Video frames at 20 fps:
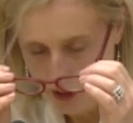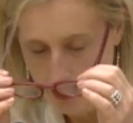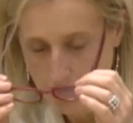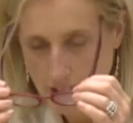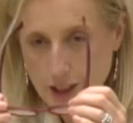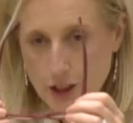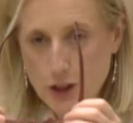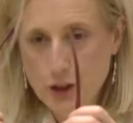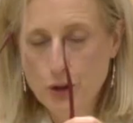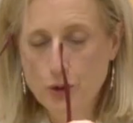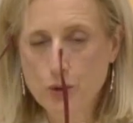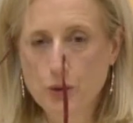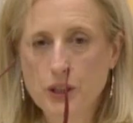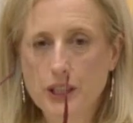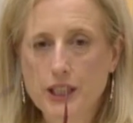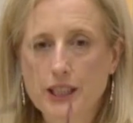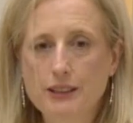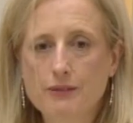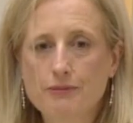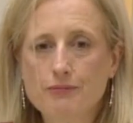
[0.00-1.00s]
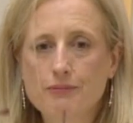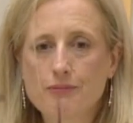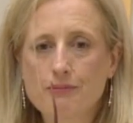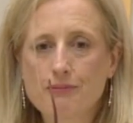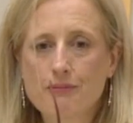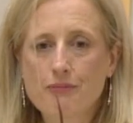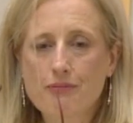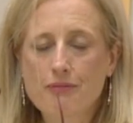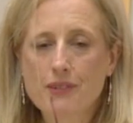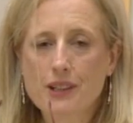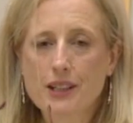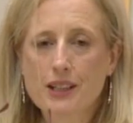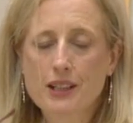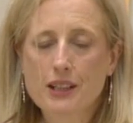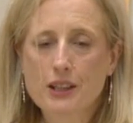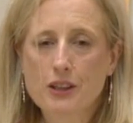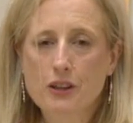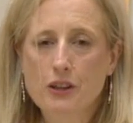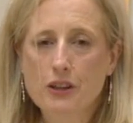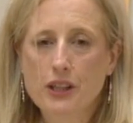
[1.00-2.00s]
ensuring,
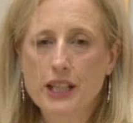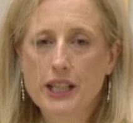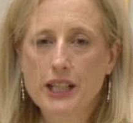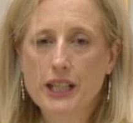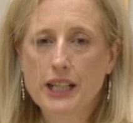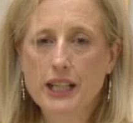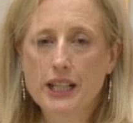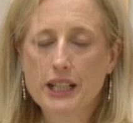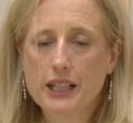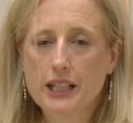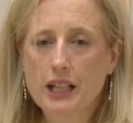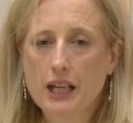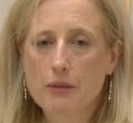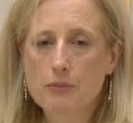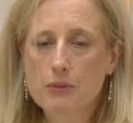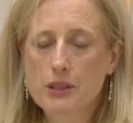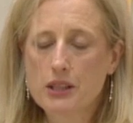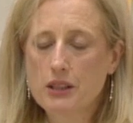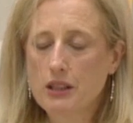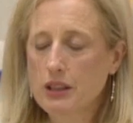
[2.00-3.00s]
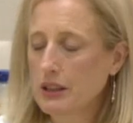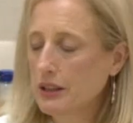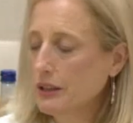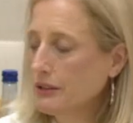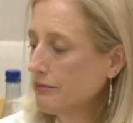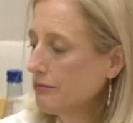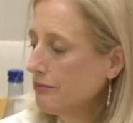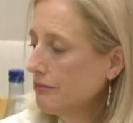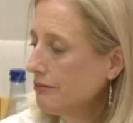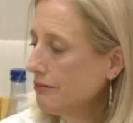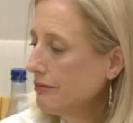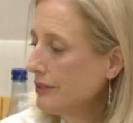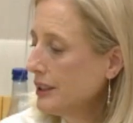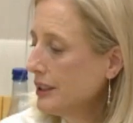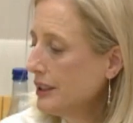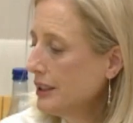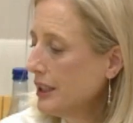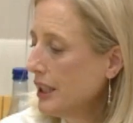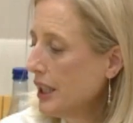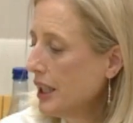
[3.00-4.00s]
any gaps are
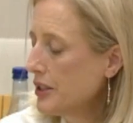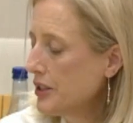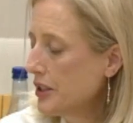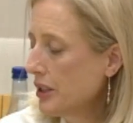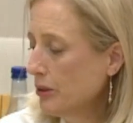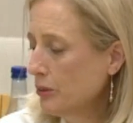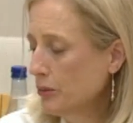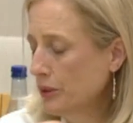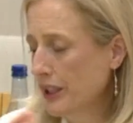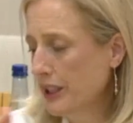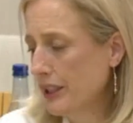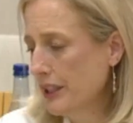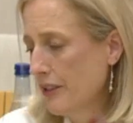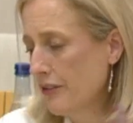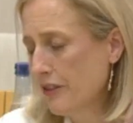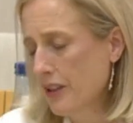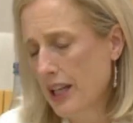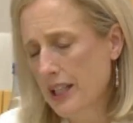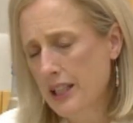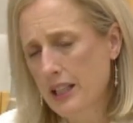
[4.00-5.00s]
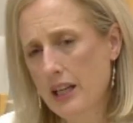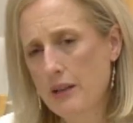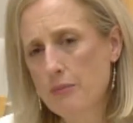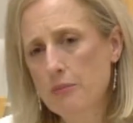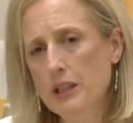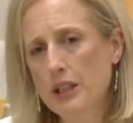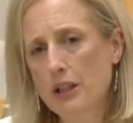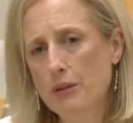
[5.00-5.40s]
dealt with, if they can be.